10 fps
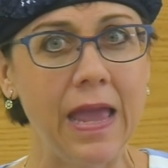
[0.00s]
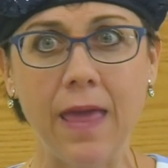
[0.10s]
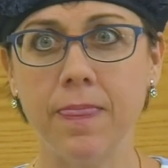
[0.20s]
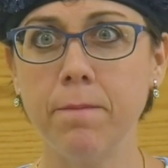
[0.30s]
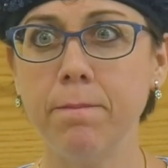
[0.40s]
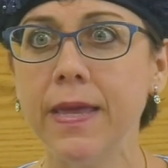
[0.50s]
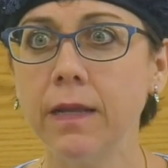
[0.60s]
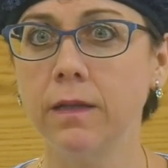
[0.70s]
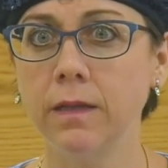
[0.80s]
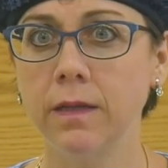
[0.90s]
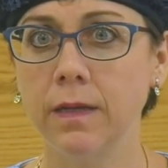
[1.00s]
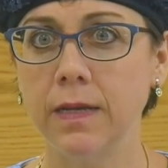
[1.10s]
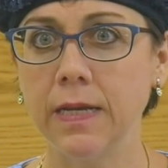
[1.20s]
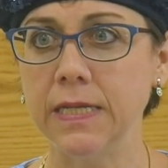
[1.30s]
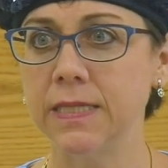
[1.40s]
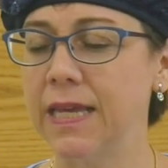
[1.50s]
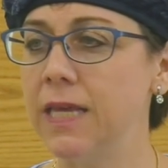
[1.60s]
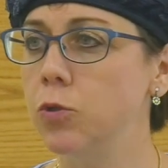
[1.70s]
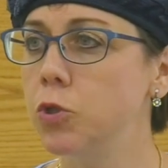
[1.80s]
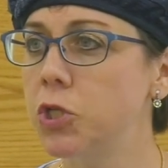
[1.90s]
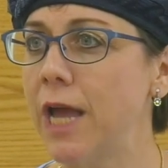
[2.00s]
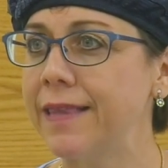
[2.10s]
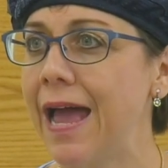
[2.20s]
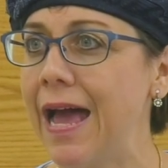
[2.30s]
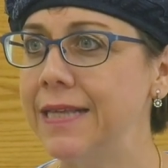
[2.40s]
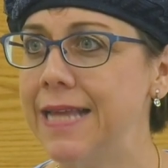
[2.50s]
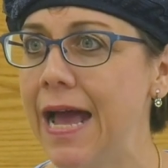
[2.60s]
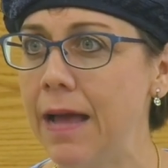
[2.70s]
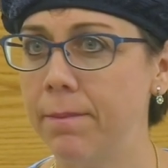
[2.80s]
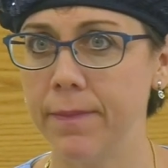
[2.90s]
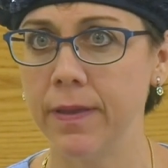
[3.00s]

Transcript: And the middle is Kedushat HaAdam.